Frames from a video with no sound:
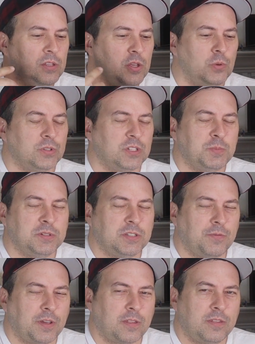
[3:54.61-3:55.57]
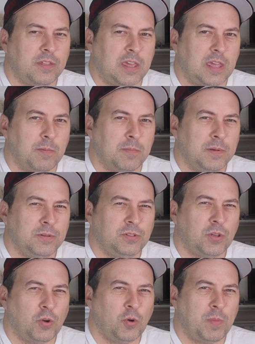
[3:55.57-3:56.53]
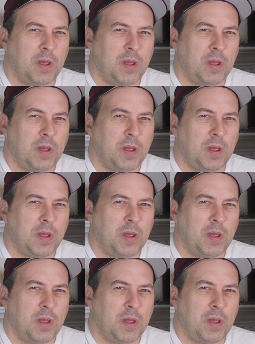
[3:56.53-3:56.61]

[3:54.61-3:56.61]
use a specific theme. So